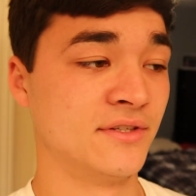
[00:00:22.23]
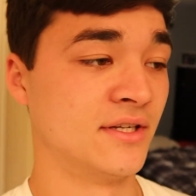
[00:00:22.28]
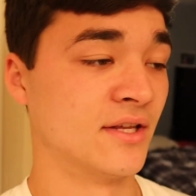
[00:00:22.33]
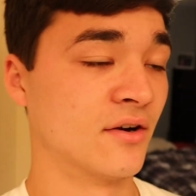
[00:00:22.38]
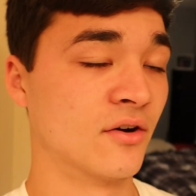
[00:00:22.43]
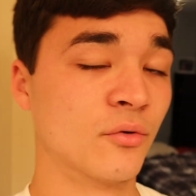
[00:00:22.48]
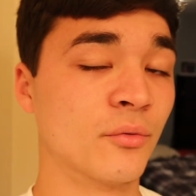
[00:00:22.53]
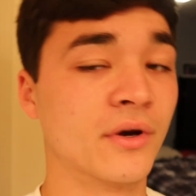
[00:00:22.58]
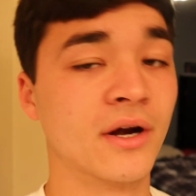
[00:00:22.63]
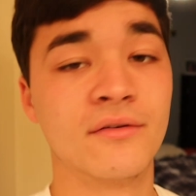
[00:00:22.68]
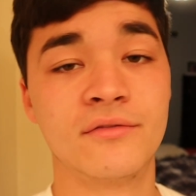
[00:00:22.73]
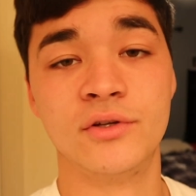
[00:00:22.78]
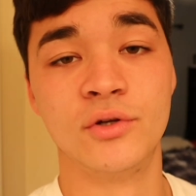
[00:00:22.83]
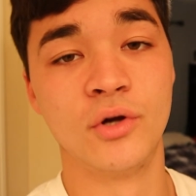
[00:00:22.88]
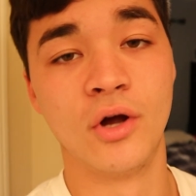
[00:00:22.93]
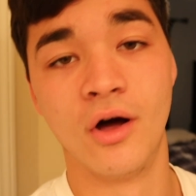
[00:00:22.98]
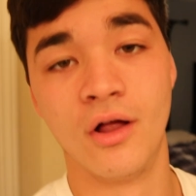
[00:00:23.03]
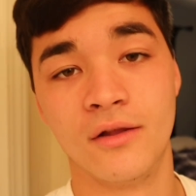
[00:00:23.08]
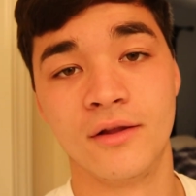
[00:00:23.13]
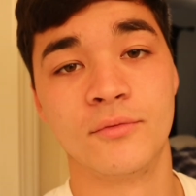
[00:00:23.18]
dinner, whatever you
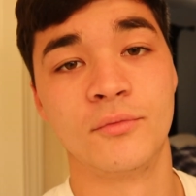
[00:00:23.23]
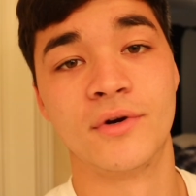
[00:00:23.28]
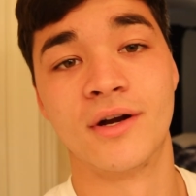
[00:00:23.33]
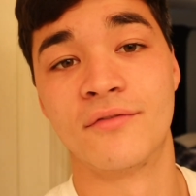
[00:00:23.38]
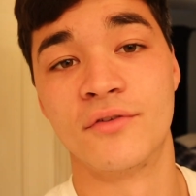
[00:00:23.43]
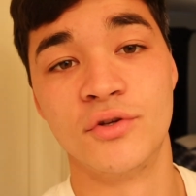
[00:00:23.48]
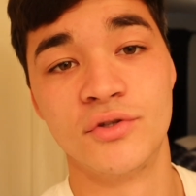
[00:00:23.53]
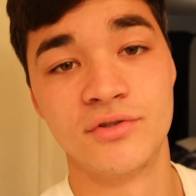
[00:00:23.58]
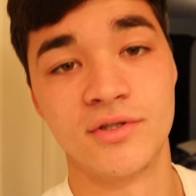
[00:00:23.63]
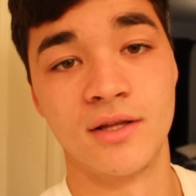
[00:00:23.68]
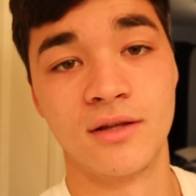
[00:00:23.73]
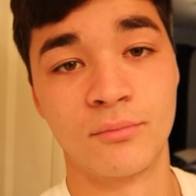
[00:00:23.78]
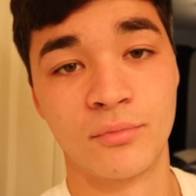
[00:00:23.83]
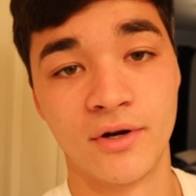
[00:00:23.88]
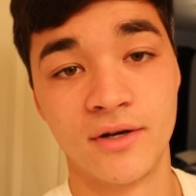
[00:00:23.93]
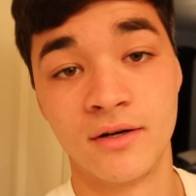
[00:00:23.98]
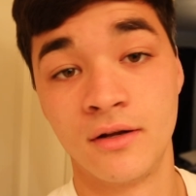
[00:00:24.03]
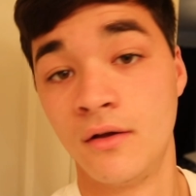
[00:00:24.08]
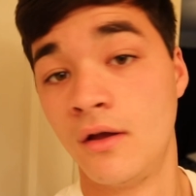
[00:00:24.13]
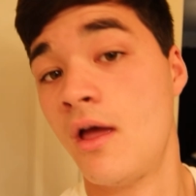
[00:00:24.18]
call it, whatever you
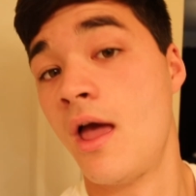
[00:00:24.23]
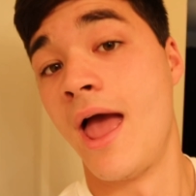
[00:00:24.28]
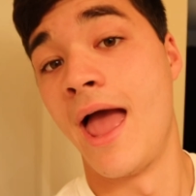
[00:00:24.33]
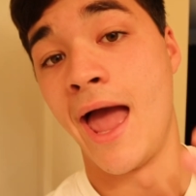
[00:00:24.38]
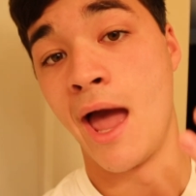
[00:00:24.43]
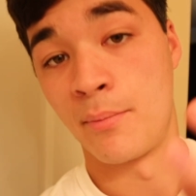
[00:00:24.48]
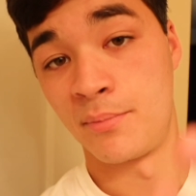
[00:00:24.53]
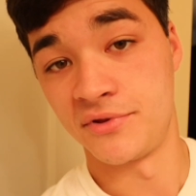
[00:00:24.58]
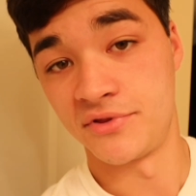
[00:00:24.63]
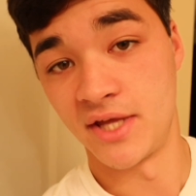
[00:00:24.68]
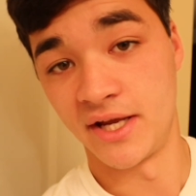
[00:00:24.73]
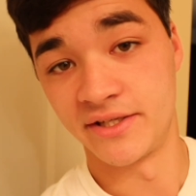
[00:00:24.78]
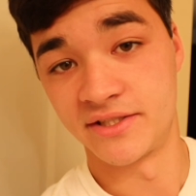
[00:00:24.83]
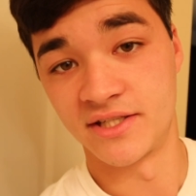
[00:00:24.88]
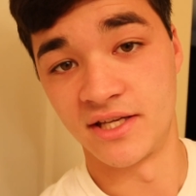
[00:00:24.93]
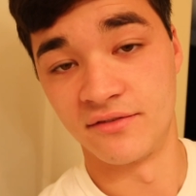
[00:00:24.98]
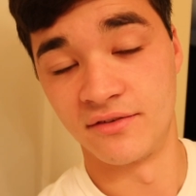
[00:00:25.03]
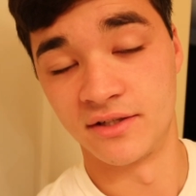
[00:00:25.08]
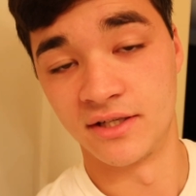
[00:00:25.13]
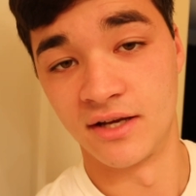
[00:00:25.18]
celebrate. Happy
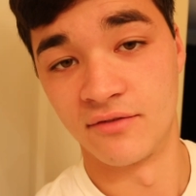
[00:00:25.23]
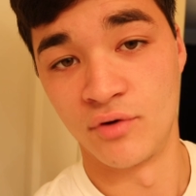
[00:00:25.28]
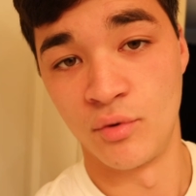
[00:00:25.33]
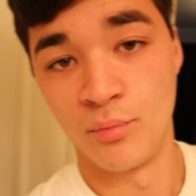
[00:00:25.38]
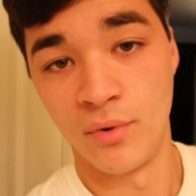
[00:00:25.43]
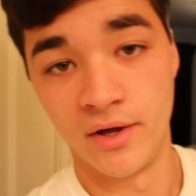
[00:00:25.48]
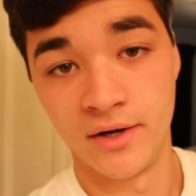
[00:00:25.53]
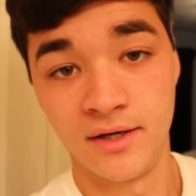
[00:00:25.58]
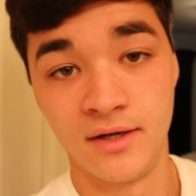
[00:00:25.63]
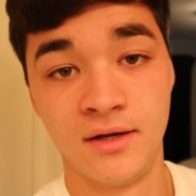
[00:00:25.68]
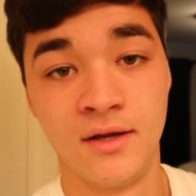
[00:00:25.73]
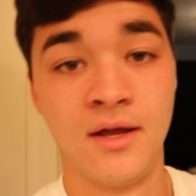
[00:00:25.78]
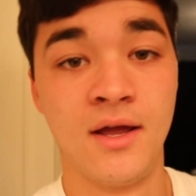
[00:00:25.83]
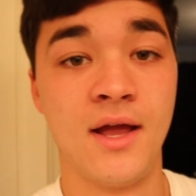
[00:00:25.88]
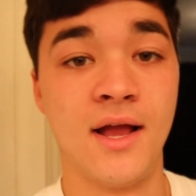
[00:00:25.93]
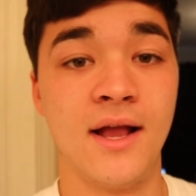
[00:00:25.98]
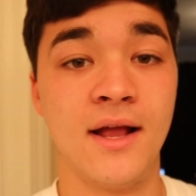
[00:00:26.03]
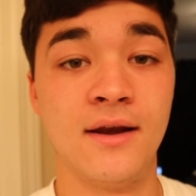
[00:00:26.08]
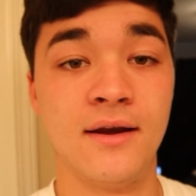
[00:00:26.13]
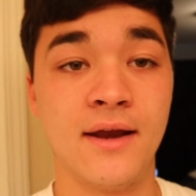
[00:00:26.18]
Thanksgiving to everybody.
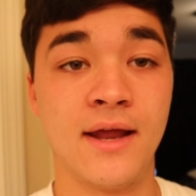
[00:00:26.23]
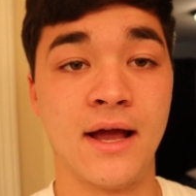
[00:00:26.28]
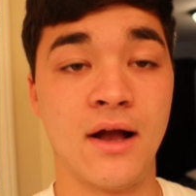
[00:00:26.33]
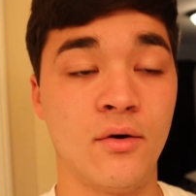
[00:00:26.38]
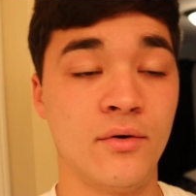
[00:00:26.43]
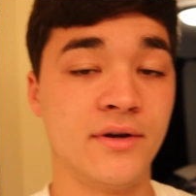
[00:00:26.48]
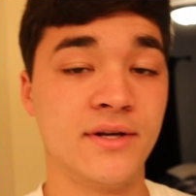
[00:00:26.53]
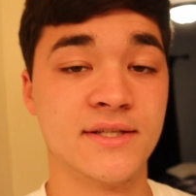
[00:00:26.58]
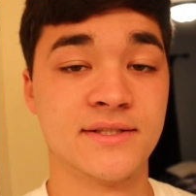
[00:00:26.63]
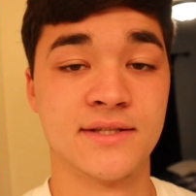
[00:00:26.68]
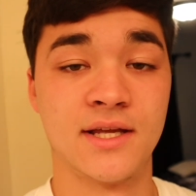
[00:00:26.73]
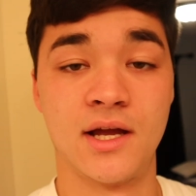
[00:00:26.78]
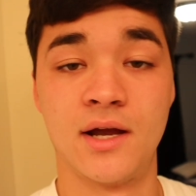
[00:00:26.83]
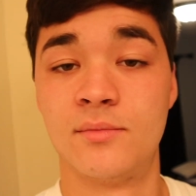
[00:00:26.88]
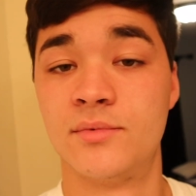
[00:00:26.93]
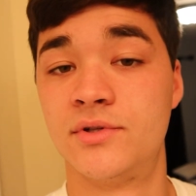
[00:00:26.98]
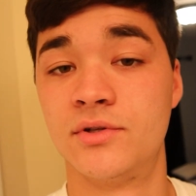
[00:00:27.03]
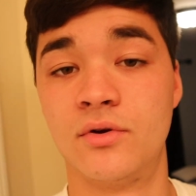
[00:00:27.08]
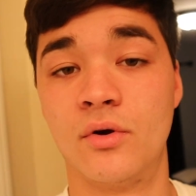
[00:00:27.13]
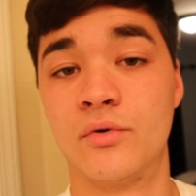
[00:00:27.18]
And now it is
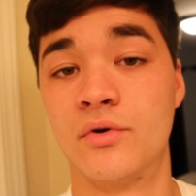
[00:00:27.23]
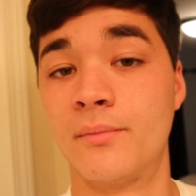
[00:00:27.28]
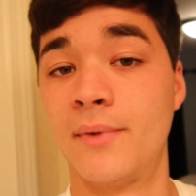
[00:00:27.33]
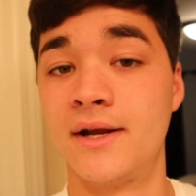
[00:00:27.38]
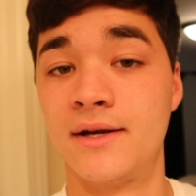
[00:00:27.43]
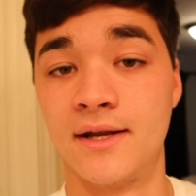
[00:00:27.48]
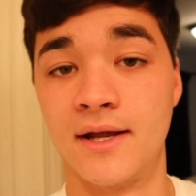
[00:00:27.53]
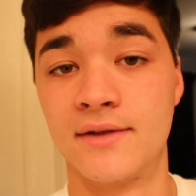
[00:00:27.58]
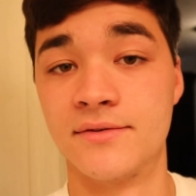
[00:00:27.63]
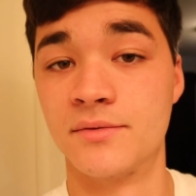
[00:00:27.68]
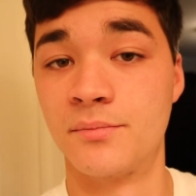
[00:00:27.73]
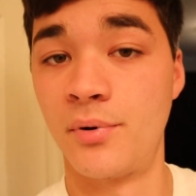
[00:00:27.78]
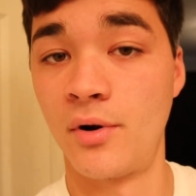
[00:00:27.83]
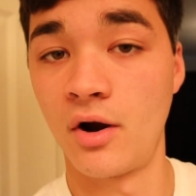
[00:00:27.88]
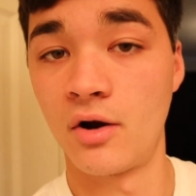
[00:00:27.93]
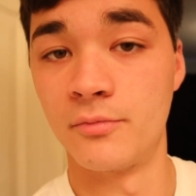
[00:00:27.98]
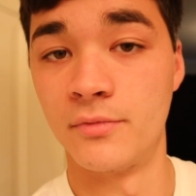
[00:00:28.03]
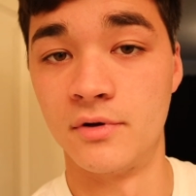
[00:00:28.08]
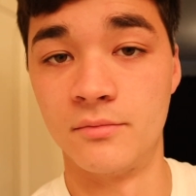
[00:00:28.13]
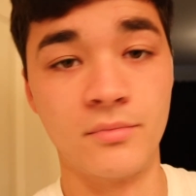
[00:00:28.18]
time to go to my dad's
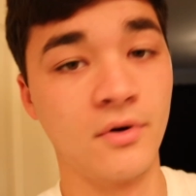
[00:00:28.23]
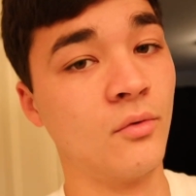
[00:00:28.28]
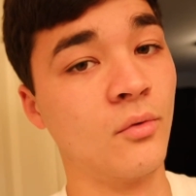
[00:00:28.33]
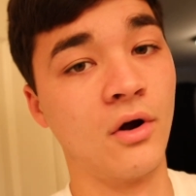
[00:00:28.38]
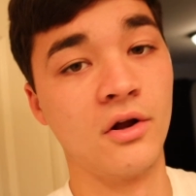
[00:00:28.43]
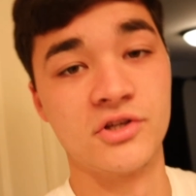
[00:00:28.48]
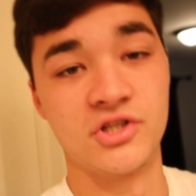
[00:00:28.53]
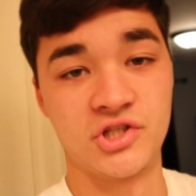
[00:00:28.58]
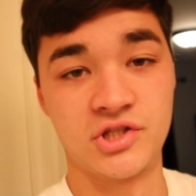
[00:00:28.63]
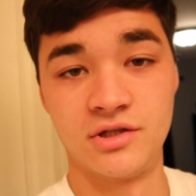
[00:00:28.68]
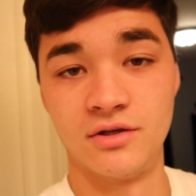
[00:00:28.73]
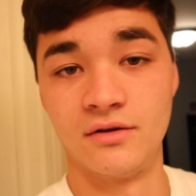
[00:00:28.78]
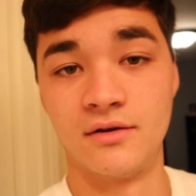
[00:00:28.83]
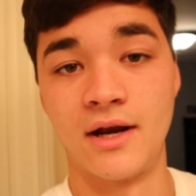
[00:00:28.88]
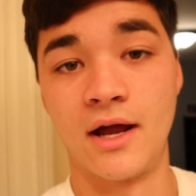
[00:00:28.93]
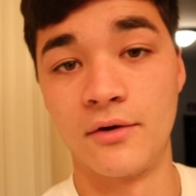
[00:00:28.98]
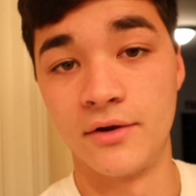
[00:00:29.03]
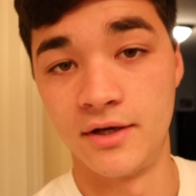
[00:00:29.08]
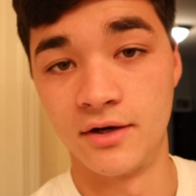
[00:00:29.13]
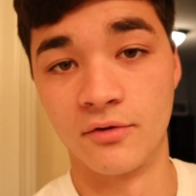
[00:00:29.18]
apartment, but we're all just chilling
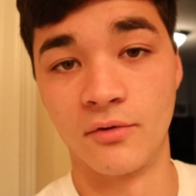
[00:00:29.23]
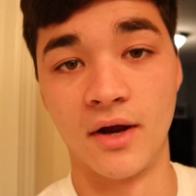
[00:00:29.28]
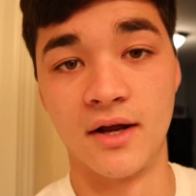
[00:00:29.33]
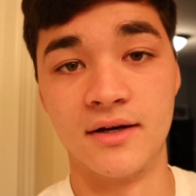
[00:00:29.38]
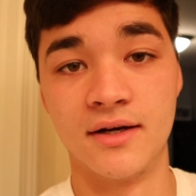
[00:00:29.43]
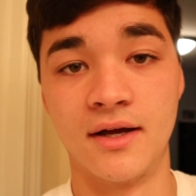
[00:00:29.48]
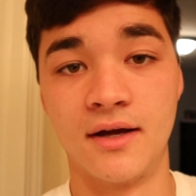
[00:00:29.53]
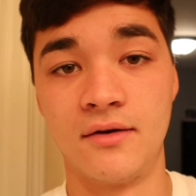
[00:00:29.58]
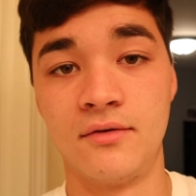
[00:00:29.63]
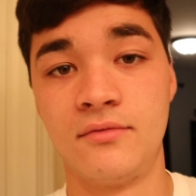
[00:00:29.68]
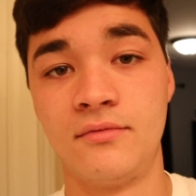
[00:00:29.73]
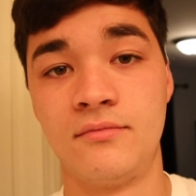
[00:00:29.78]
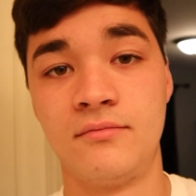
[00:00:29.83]
out here right now.